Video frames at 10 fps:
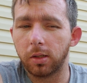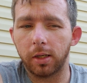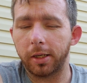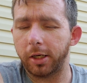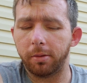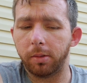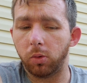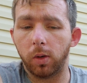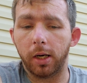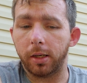I can't remember
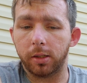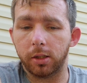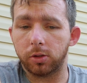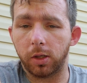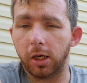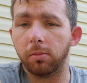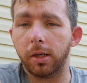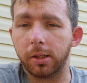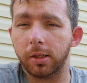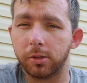why I cussed her out, but
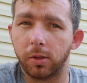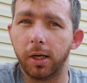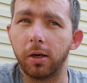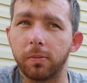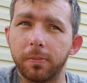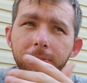I cussed her out.